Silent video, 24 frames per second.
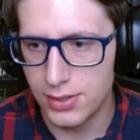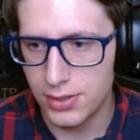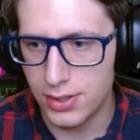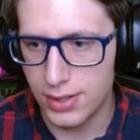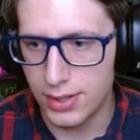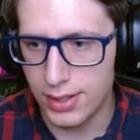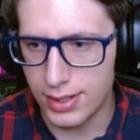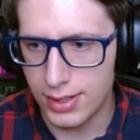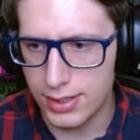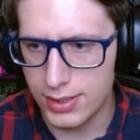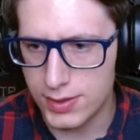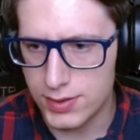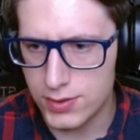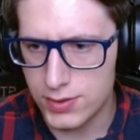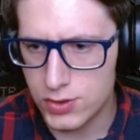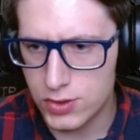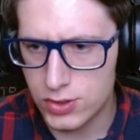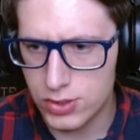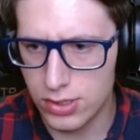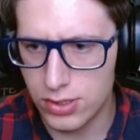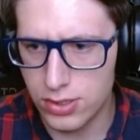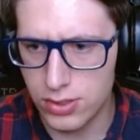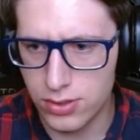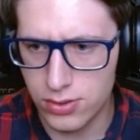Uh,
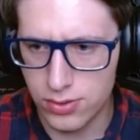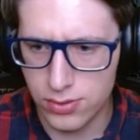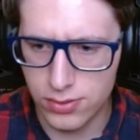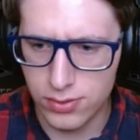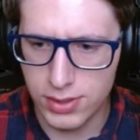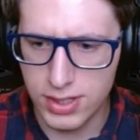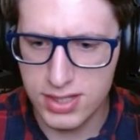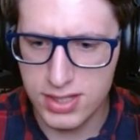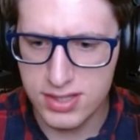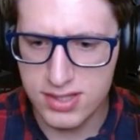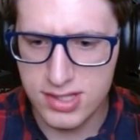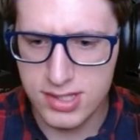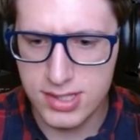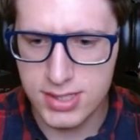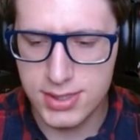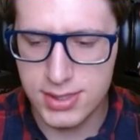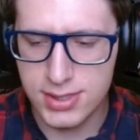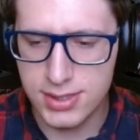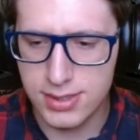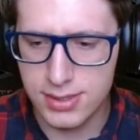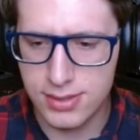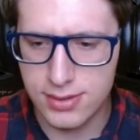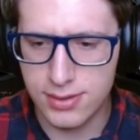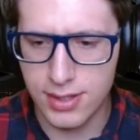so let's
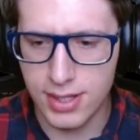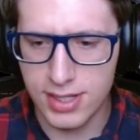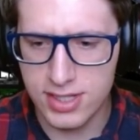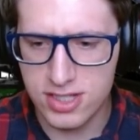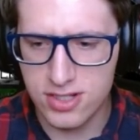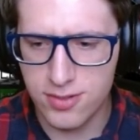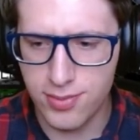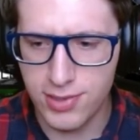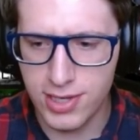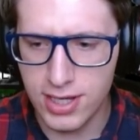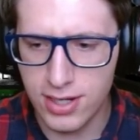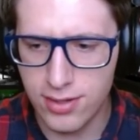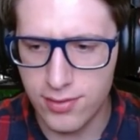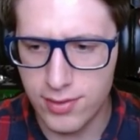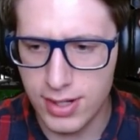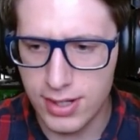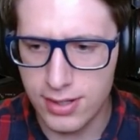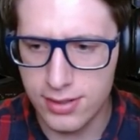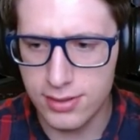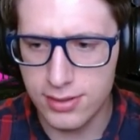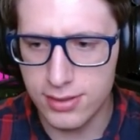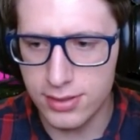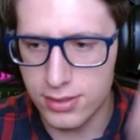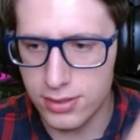let's play
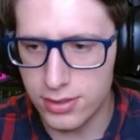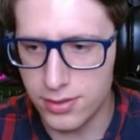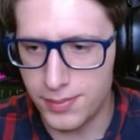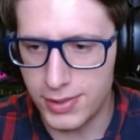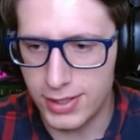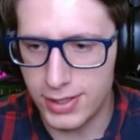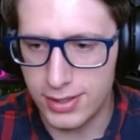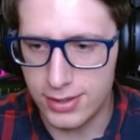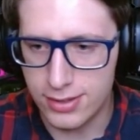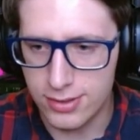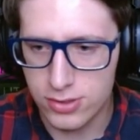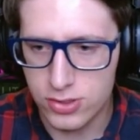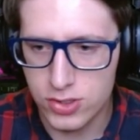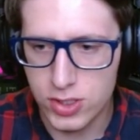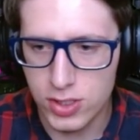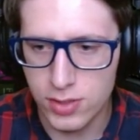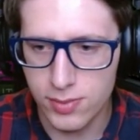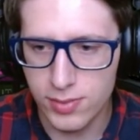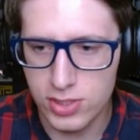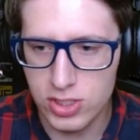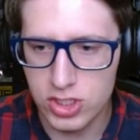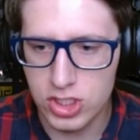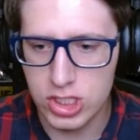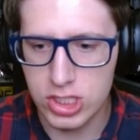around a little bit. There's so
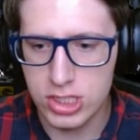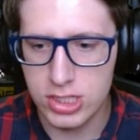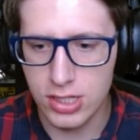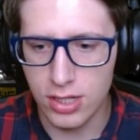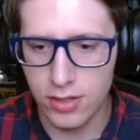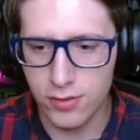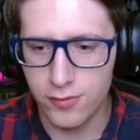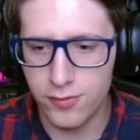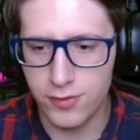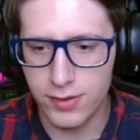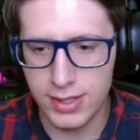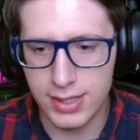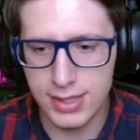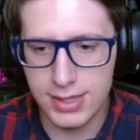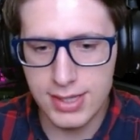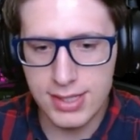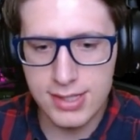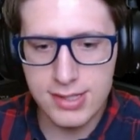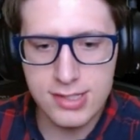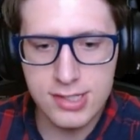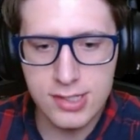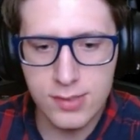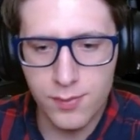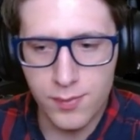much stuff in
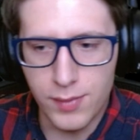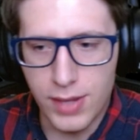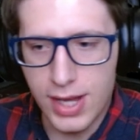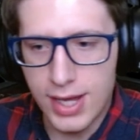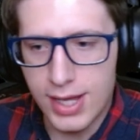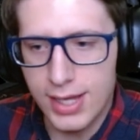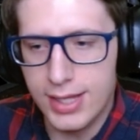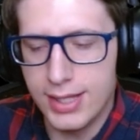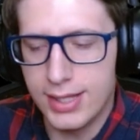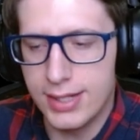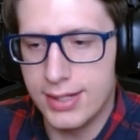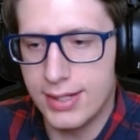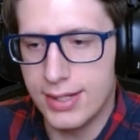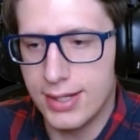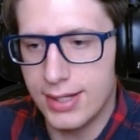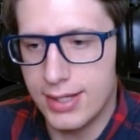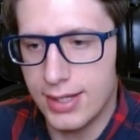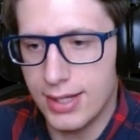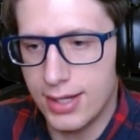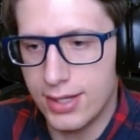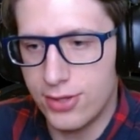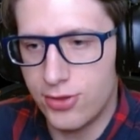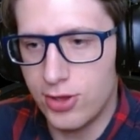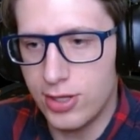this mod. I,
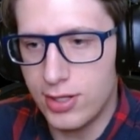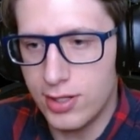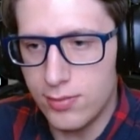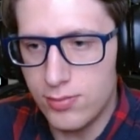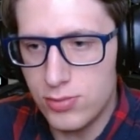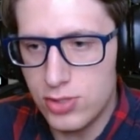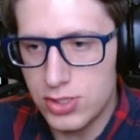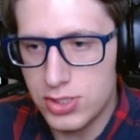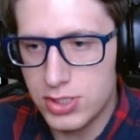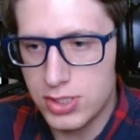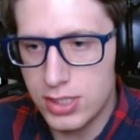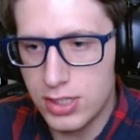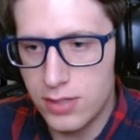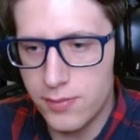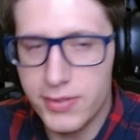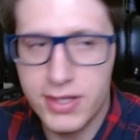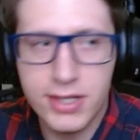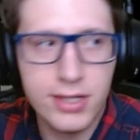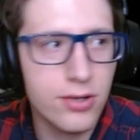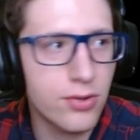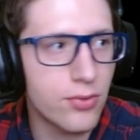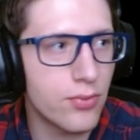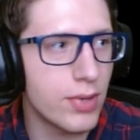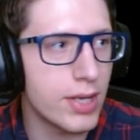I think I'm just gonna
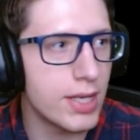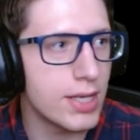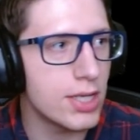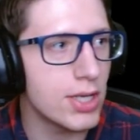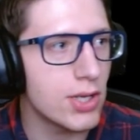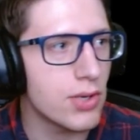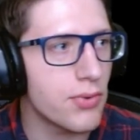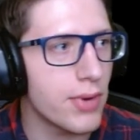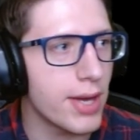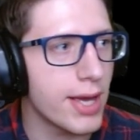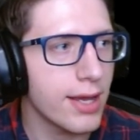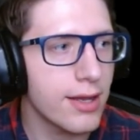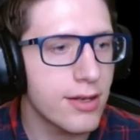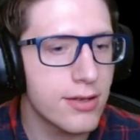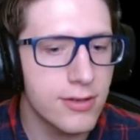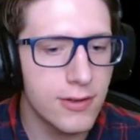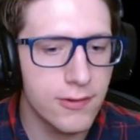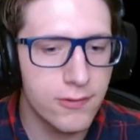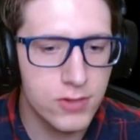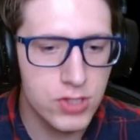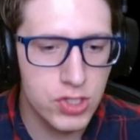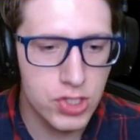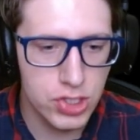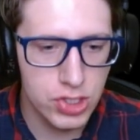make a
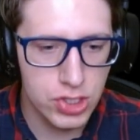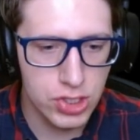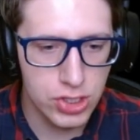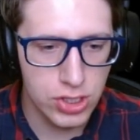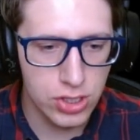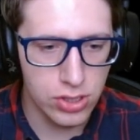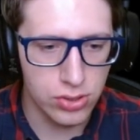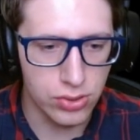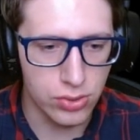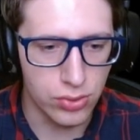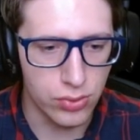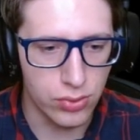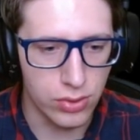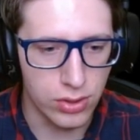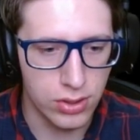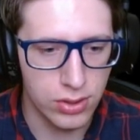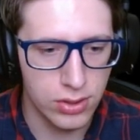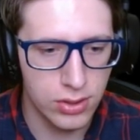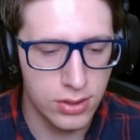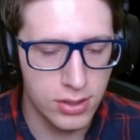radioactive stew.